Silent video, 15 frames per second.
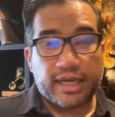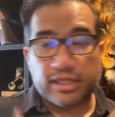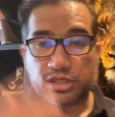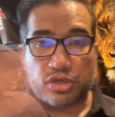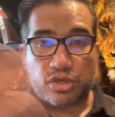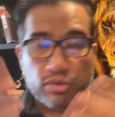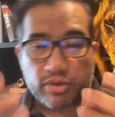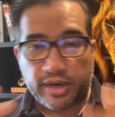let's
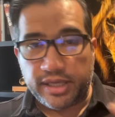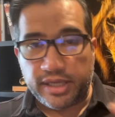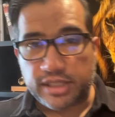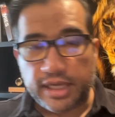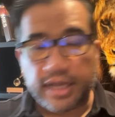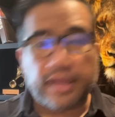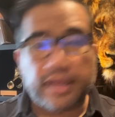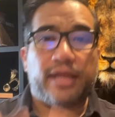go
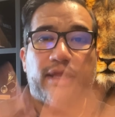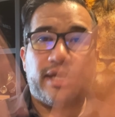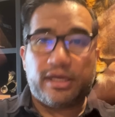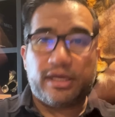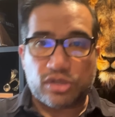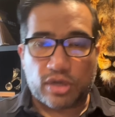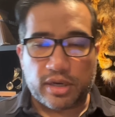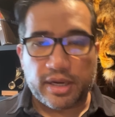crazy. And then they
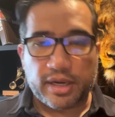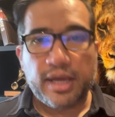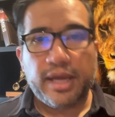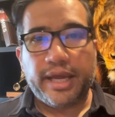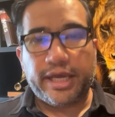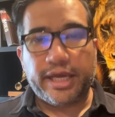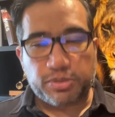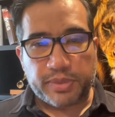start
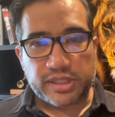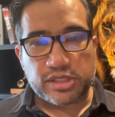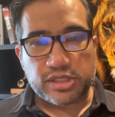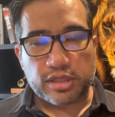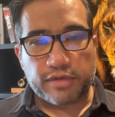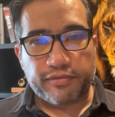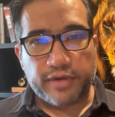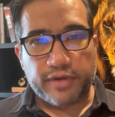expressing
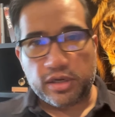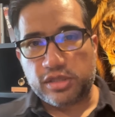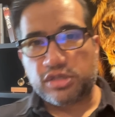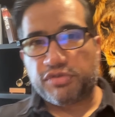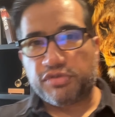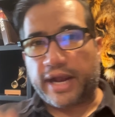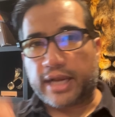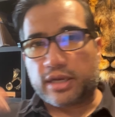their virulence
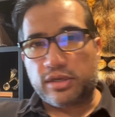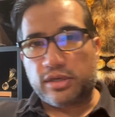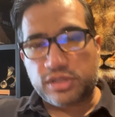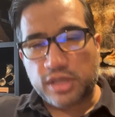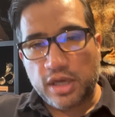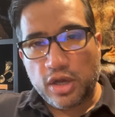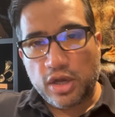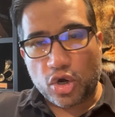factors,